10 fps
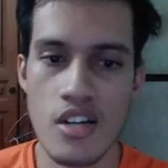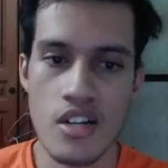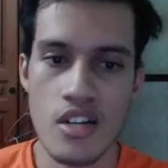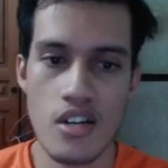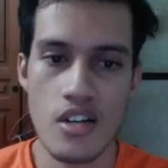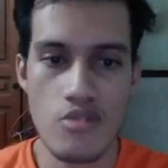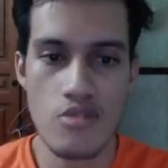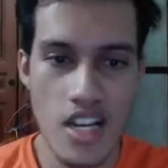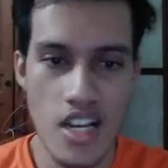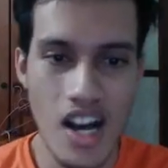to take
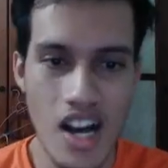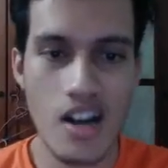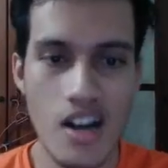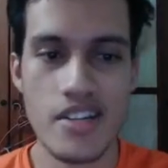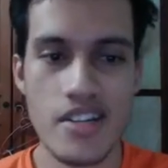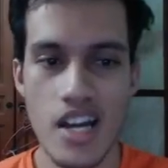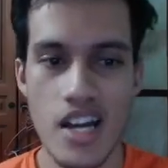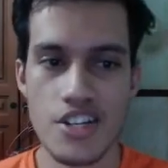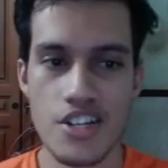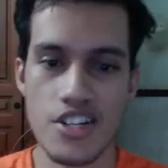their last
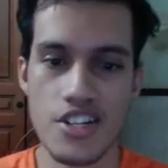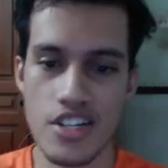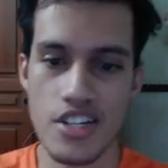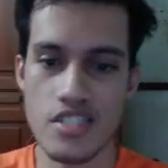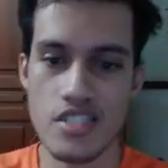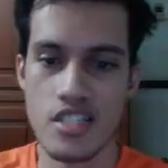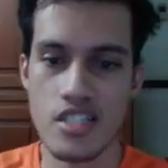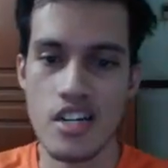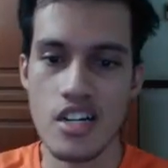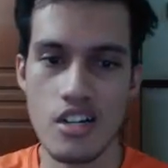shield
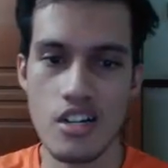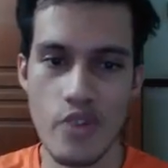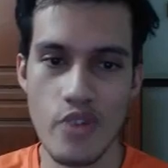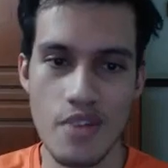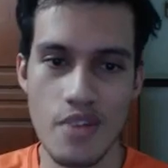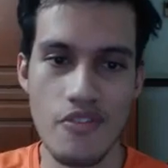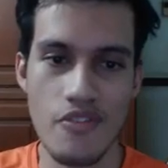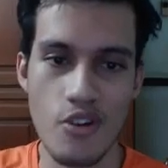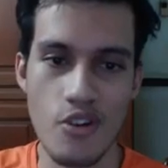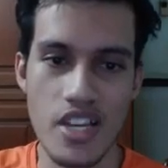away before we
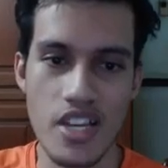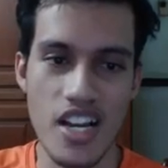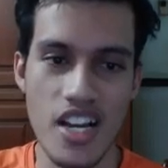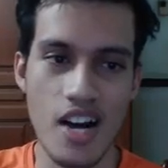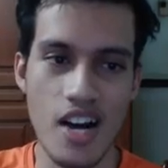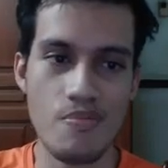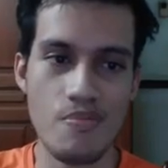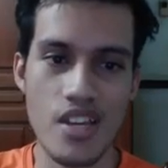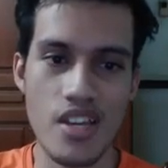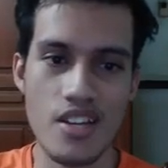can come
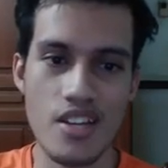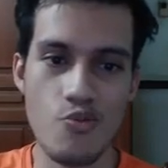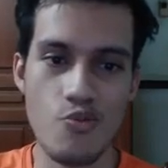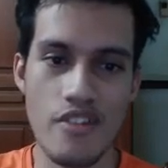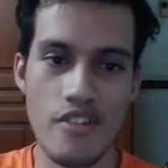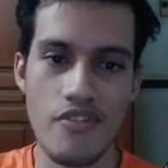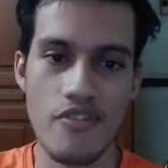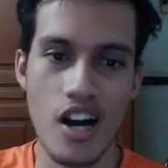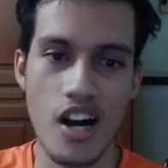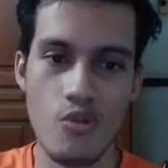in with
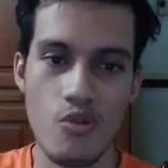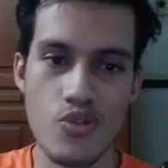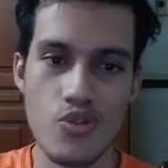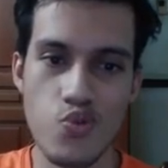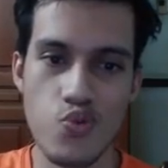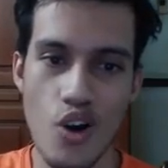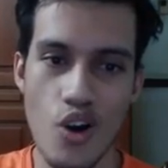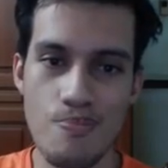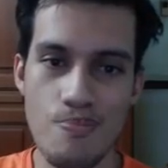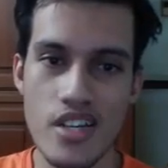our
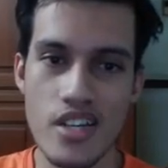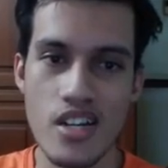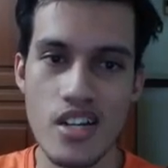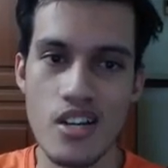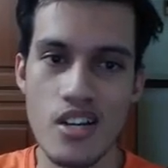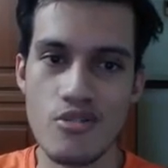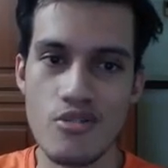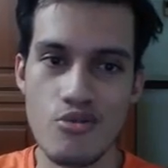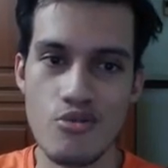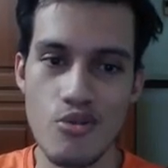Swampert
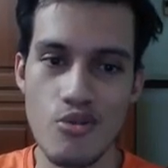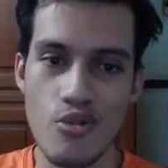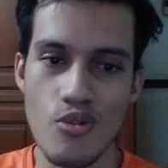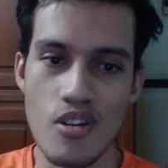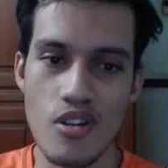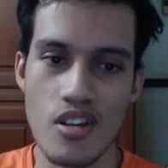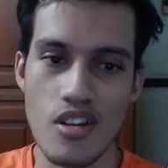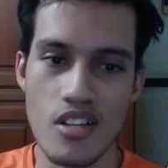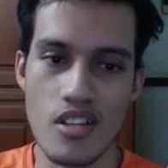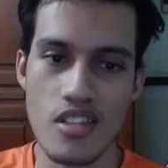to
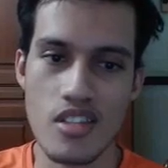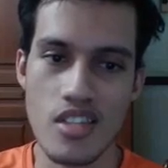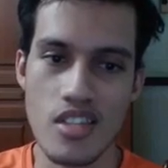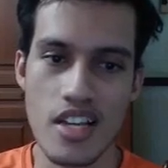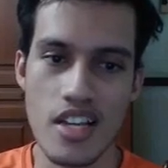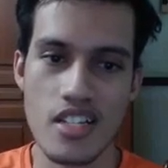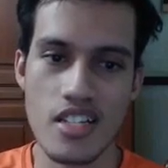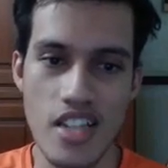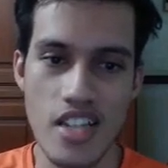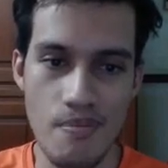take
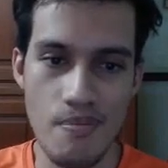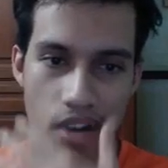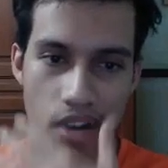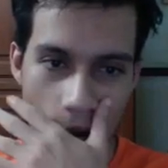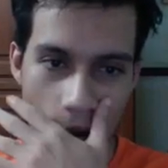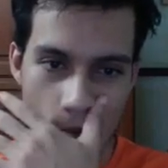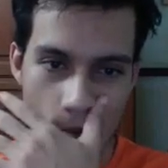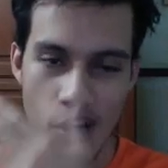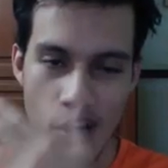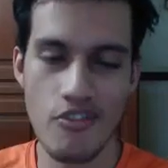them out. But
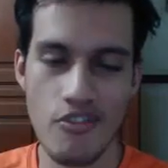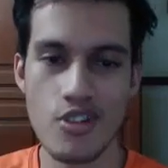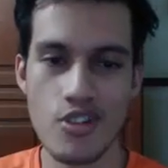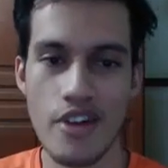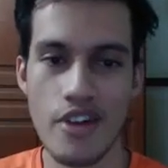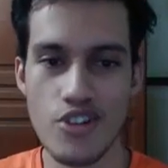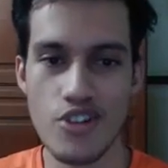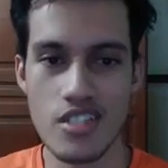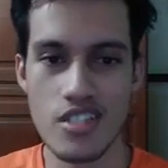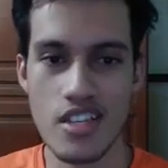of course, we have to shield
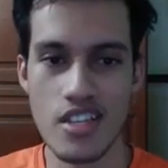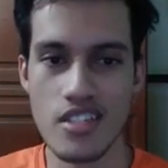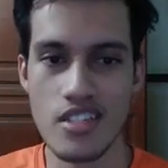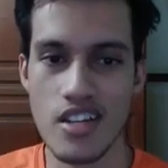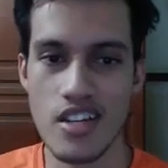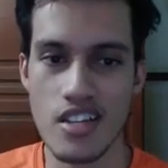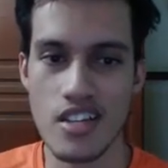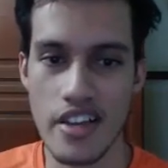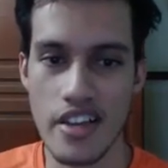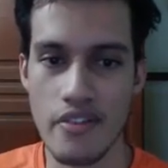this just in case
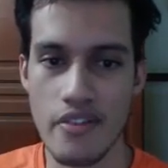it was an